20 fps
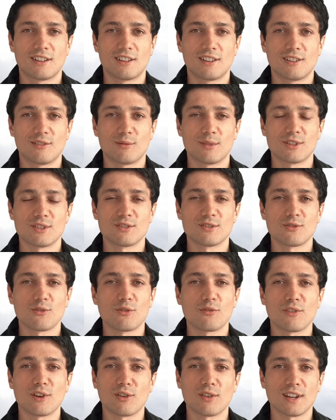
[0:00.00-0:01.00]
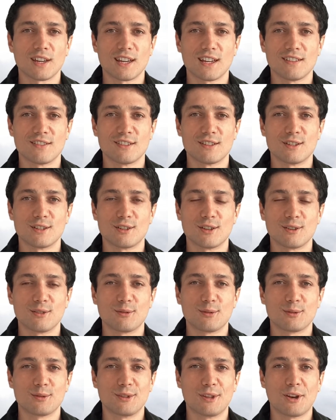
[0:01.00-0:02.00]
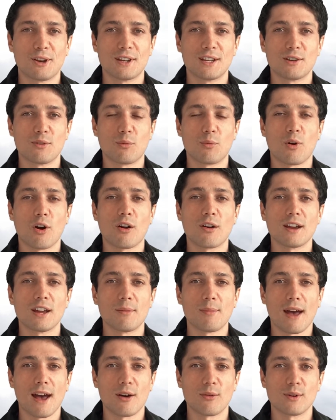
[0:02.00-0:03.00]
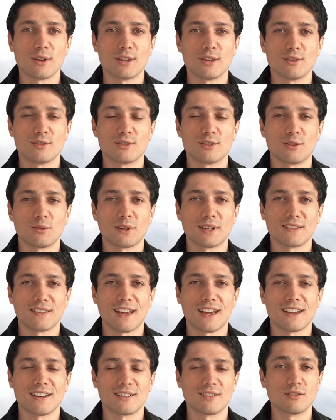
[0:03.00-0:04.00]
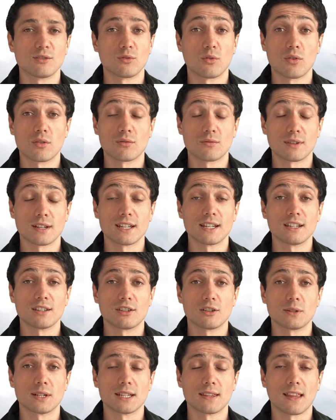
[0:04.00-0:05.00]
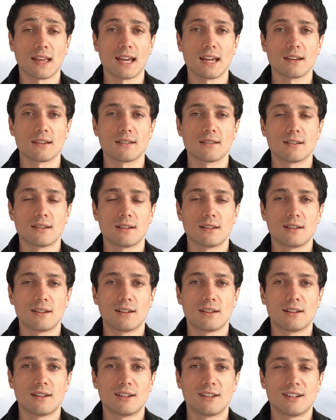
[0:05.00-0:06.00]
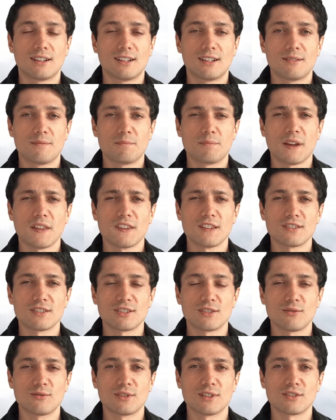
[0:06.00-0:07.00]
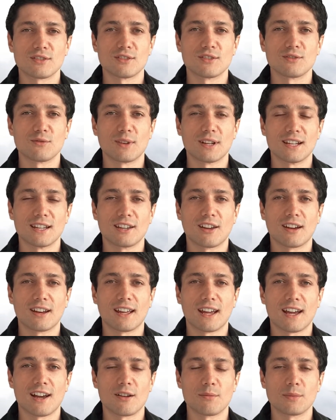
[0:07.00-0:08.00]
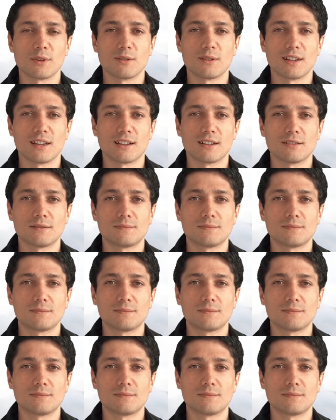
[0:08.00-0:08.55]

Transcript: which is all very easy to do. You don't need to worry about whether you're doing that. You're already doing that. But the stillness is really going to help you here.